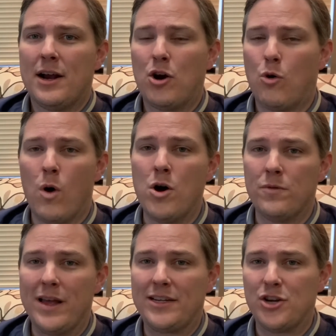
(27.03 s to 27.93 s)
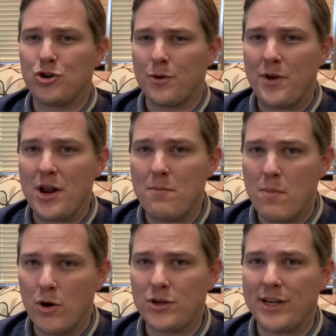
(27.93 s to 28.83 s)
quote that's attributed
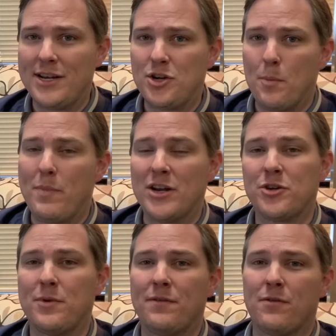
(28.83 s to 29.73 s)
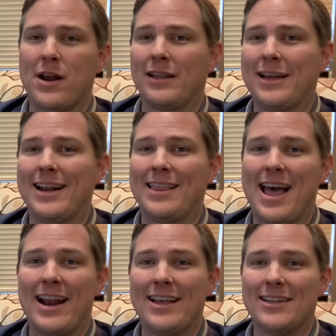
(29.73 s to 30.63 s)
mostly to Benjamin Franklin, and
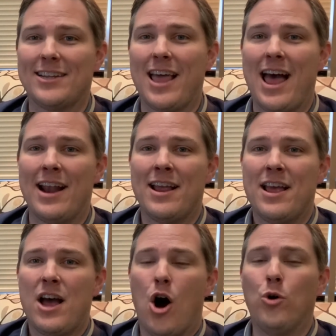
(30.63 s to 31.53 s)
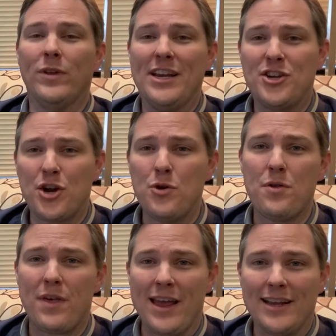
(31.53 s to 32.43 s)
that is that only two
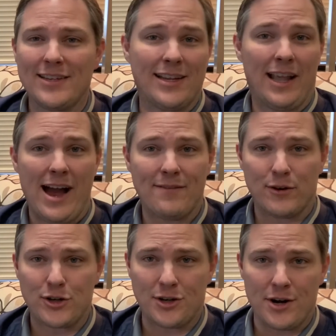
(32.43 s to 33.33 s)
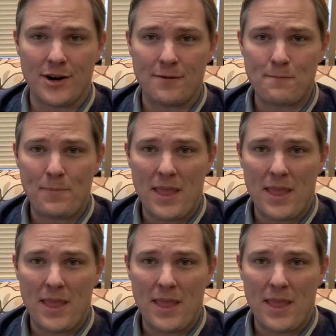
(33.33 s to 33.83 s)
things in life are certain,